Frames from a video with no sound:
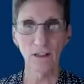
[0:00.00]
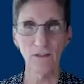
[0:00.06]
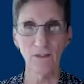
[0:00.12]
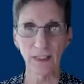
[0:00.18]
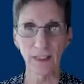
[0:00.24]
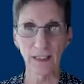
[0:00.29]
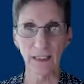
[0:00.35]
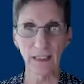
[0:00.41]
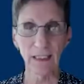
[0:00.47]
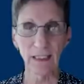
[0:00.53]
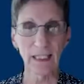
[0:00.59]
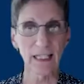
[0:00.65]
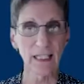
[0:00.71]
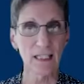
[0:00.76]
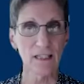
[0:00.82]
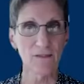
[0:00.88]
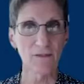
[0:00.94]
feel
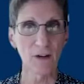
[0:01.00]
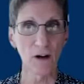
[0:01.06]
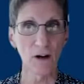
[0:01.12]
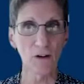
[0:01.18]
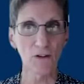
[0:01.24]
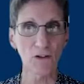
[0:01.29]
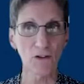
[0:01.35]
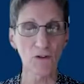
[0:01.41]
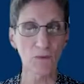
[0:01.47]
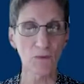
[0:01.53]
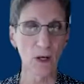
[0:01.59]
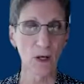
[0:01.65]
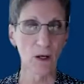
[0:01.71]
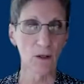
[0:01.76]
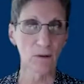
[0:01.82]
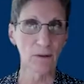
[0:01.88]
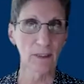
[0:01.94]
is the Verger's
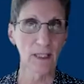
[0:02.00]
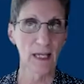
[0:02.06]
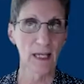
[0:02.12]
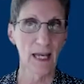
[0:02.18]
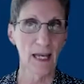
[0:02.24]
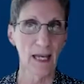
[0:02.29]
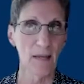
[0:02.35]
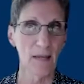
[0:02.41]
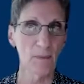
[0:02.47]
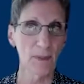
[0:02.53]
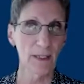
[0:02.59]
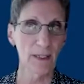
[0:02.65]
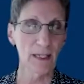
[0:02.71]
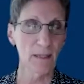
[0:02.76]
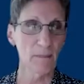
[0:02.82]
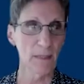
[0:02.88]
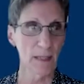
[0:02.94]
role in
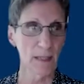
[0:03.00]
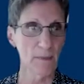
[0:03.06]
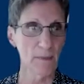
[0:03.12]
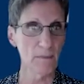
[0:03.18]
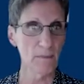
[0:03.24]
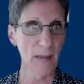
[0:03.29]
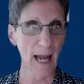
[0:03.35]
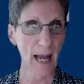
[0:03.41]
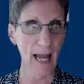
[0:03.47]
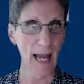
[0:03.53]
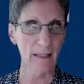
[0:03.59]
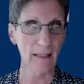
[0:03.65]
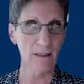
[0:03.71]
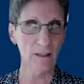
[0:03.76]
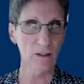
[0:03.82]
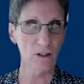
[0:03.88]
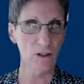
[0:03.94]
bringing people back
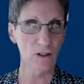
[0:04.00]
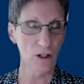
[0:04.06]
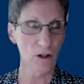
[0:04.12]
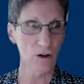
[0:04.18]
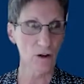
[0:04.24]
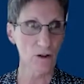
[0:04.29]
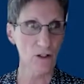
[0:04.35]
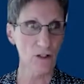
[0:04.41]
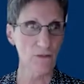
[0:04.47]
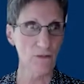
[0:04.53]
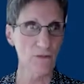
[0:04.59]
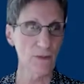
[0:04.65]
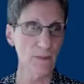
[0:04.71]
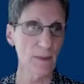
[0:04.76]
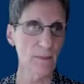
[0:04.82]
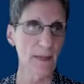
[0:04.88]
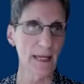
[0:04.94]
to the church
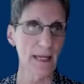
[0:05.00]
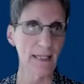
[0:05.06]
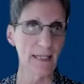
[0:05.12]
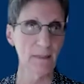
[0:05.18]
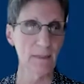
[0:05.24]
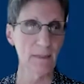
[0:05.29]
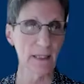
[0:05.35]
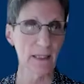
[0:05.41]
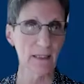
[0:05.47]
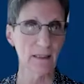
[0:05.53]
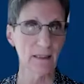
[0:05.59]
from the pandemic?